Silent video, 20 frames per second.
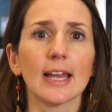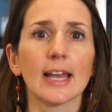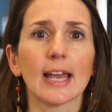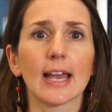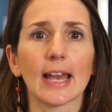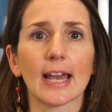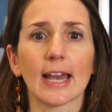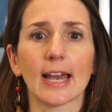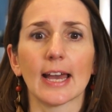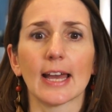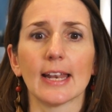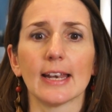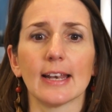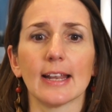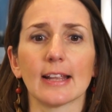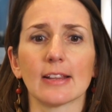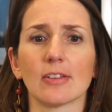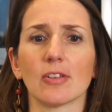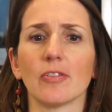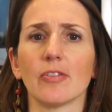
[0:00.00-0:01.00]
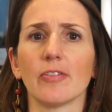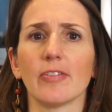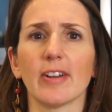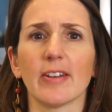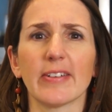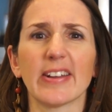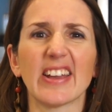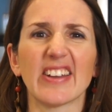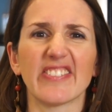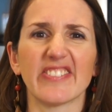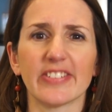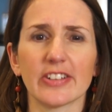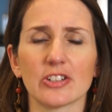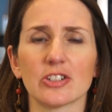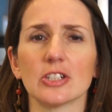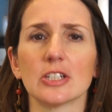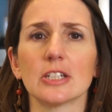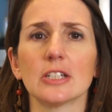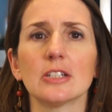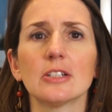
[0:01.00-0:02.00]
and it's very
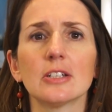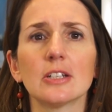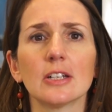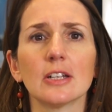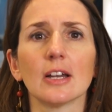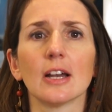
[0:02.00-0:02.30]
efficient.